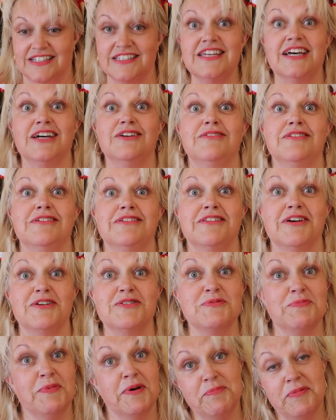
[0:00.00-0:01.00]
So
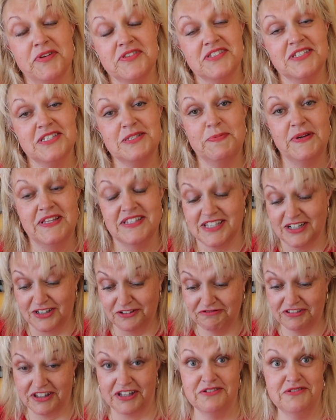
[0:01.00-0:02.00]
those are my Monsters pins. I
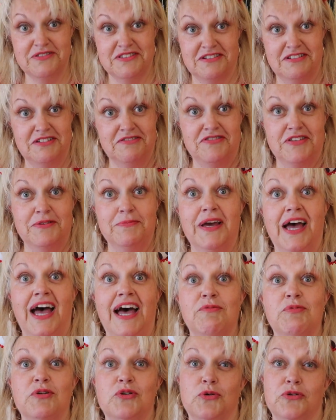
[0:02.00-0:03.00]
love those, love them,
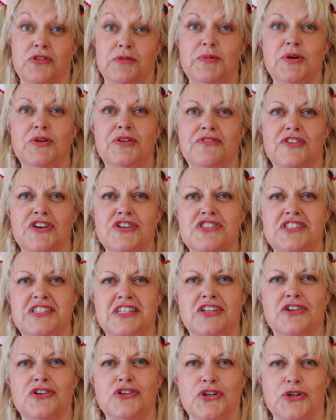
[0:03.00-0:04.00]
and we'll call them
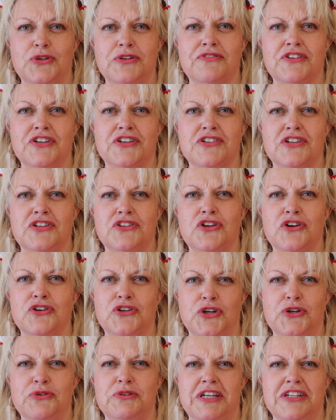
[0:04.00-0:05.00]
University, not
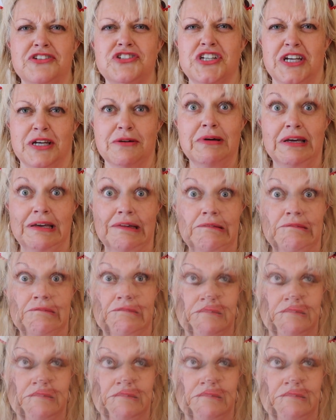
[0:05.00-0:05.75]
Union, shall we?